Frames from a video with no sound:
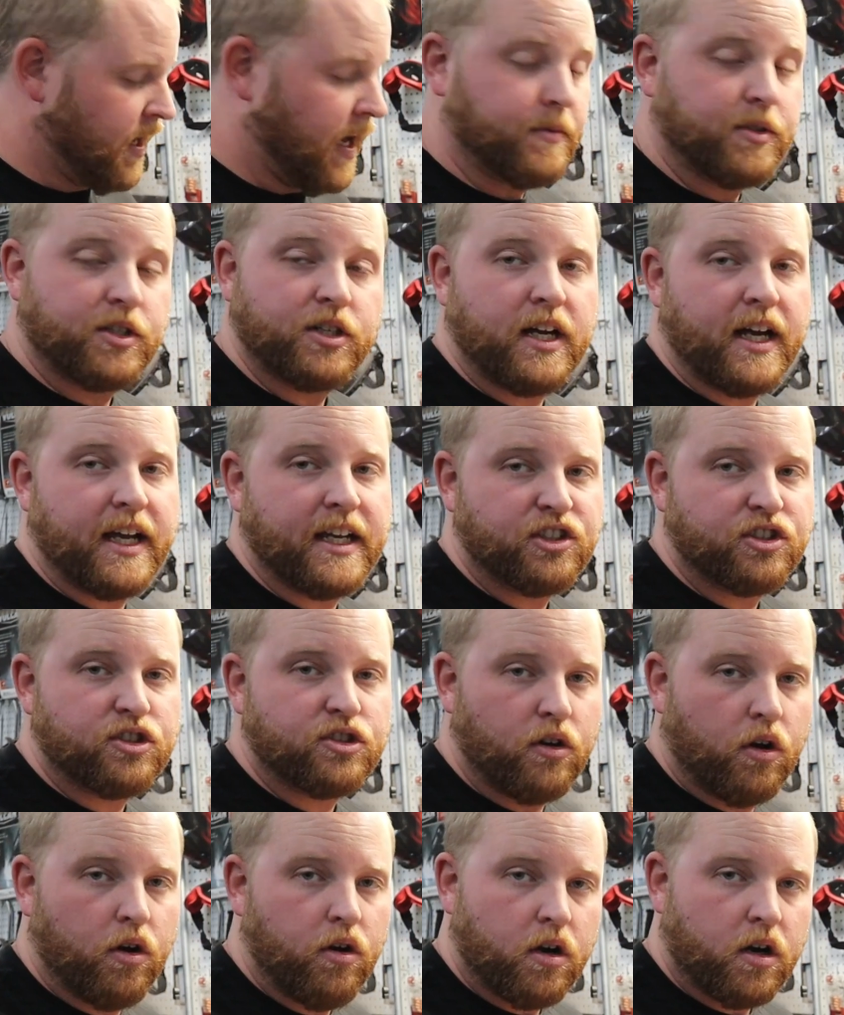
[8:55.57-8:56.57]
I'm trying
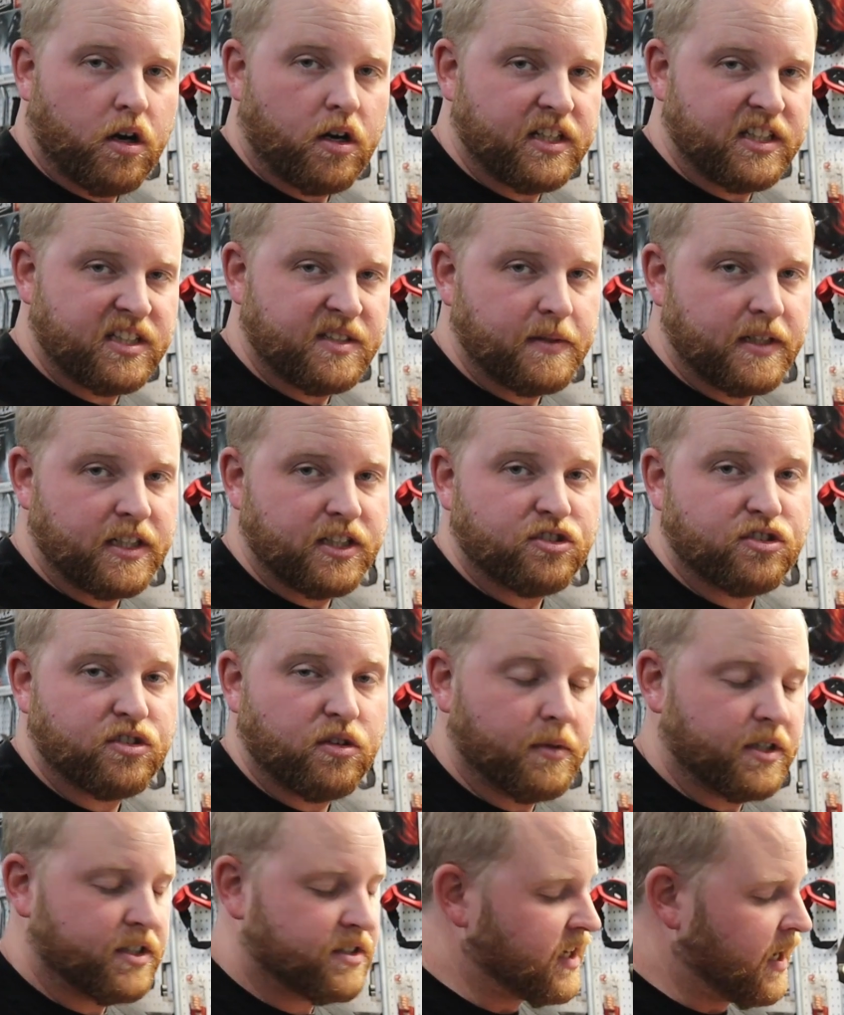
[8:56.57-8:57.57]
so hard and spending
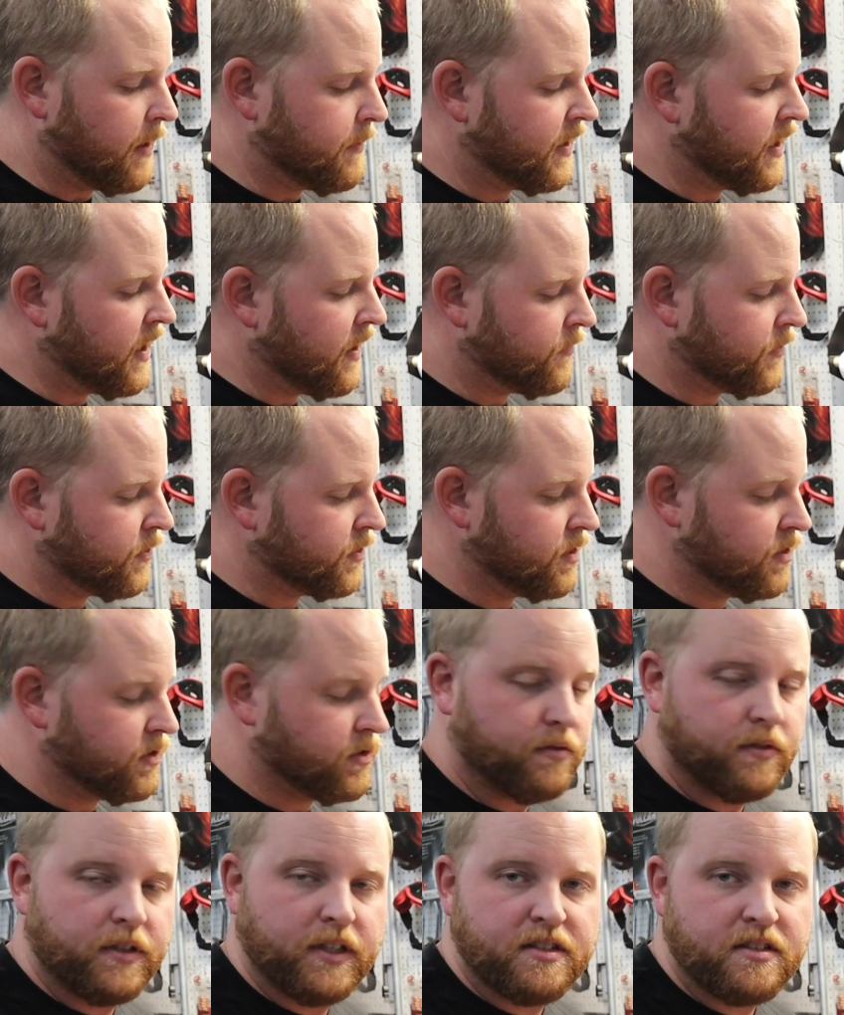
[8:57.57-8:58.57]
so much time and effort to
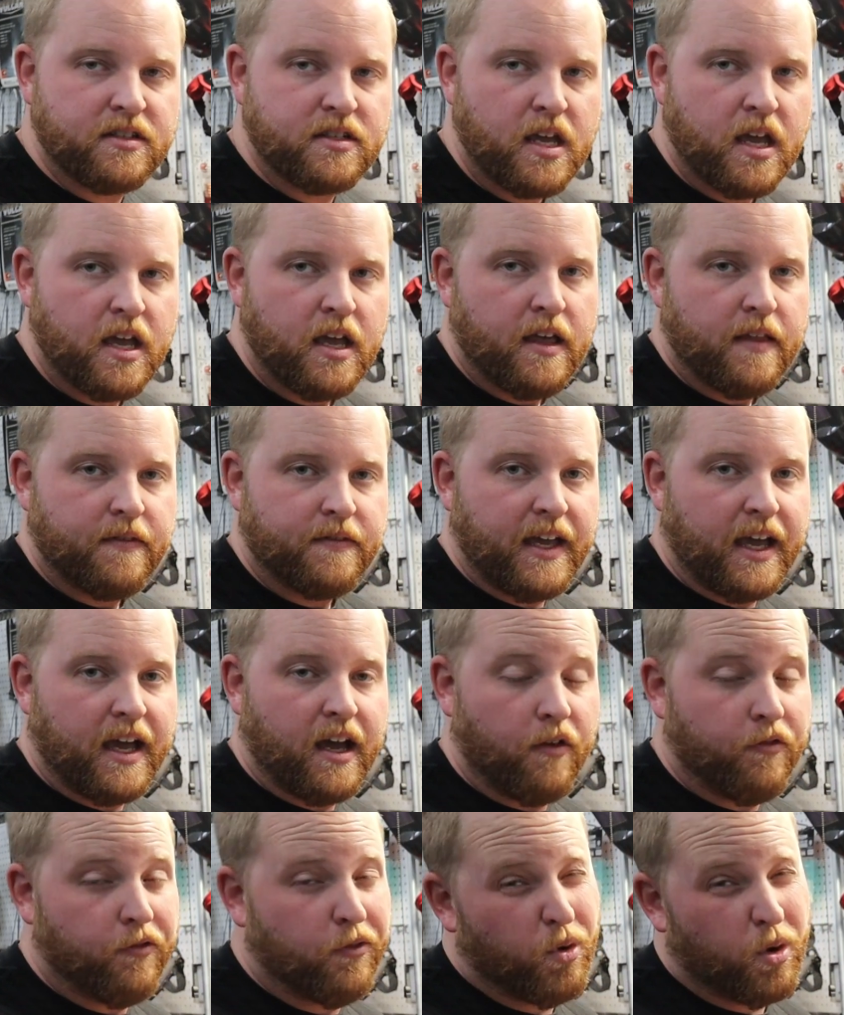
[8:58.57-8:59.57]
do this
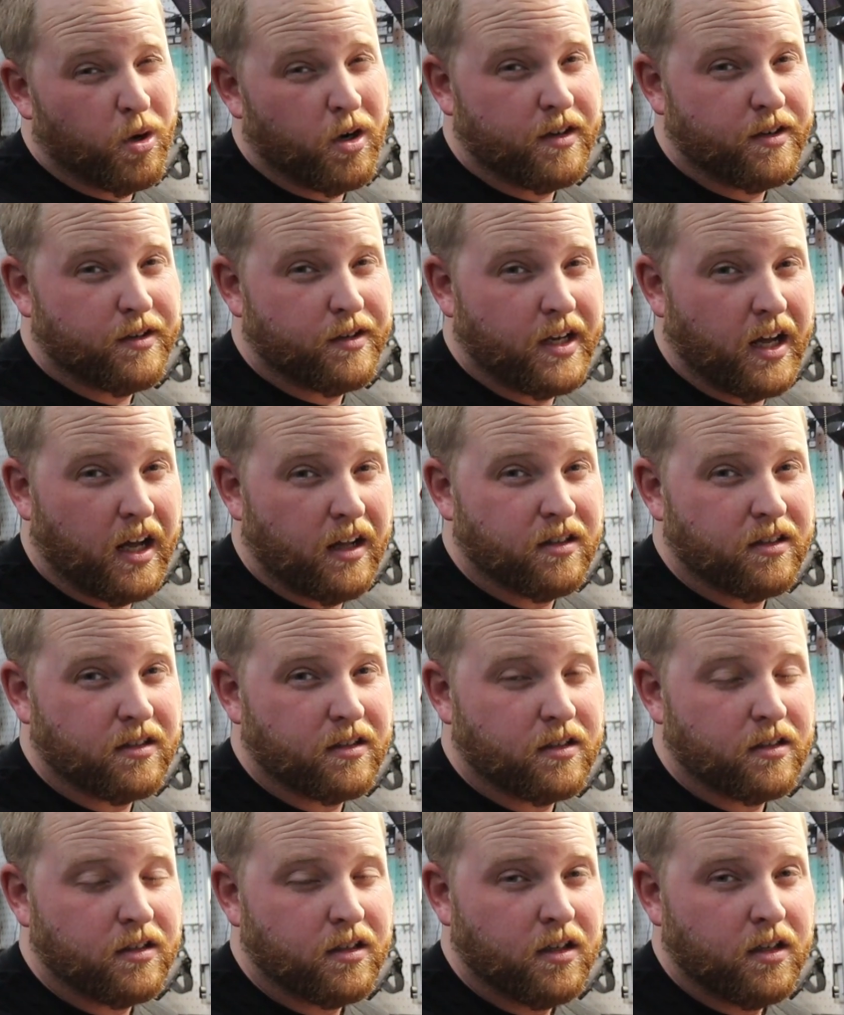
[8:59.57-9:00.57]
that a
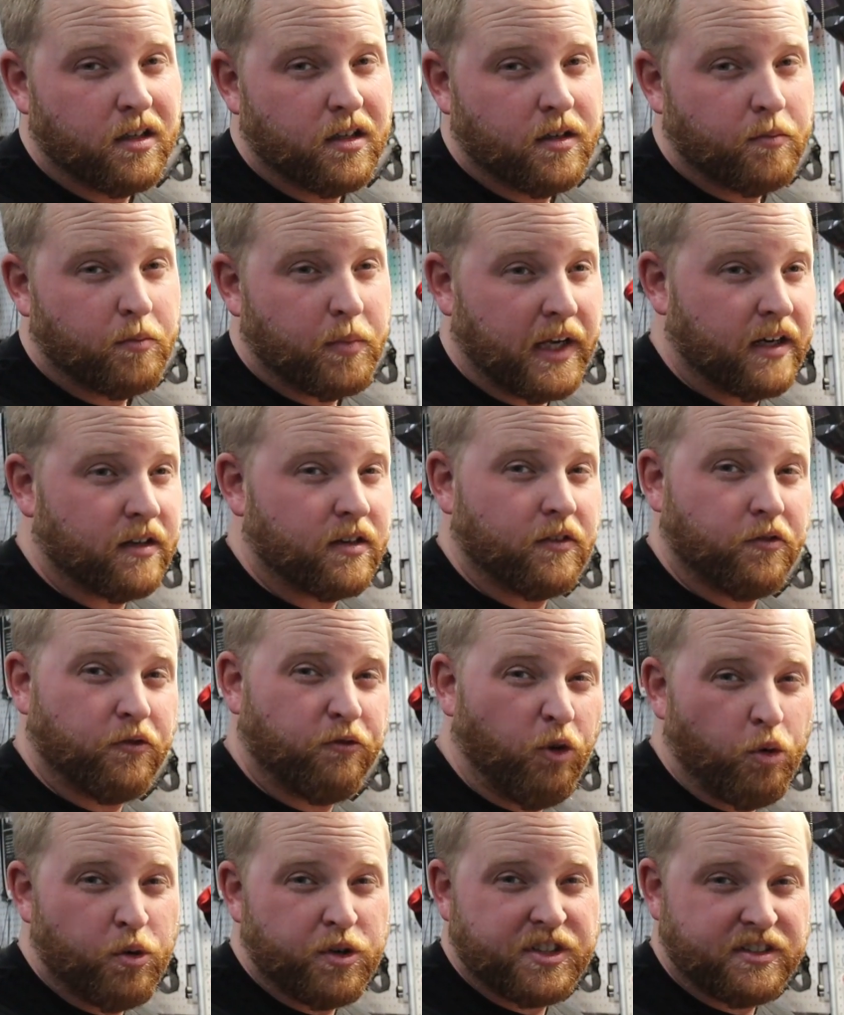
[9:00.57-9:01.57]
$400 pair
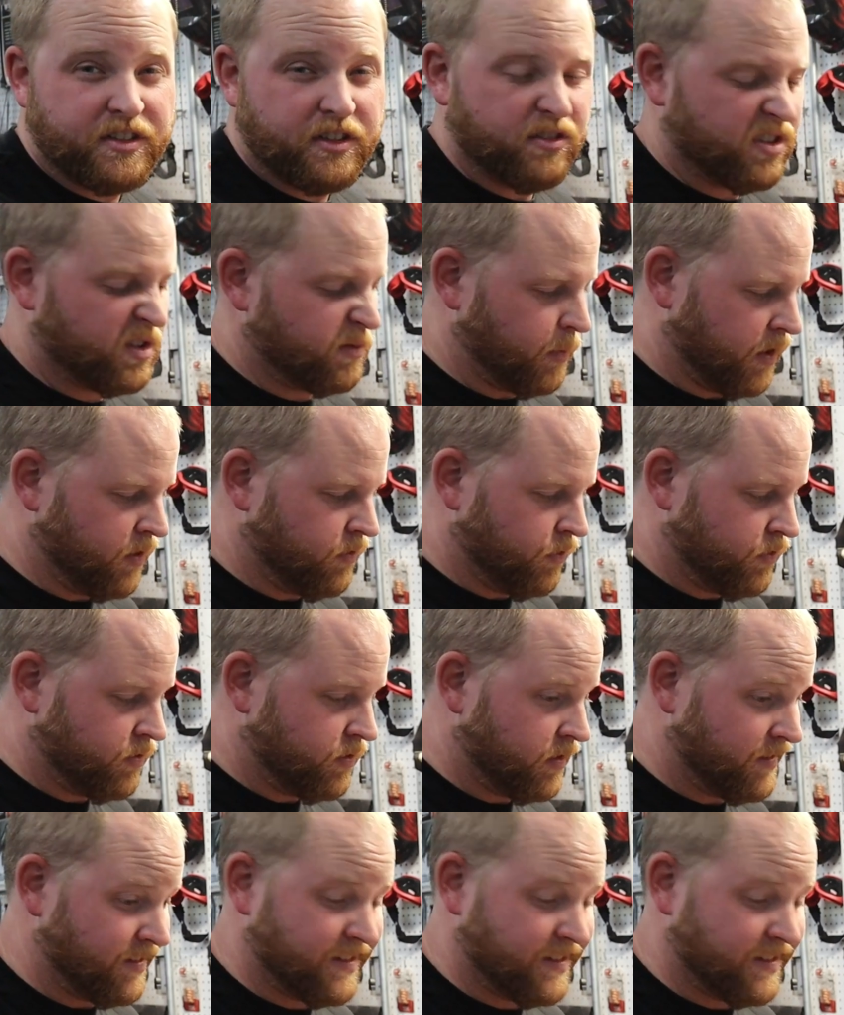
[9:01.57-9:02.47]
of forged steel spindles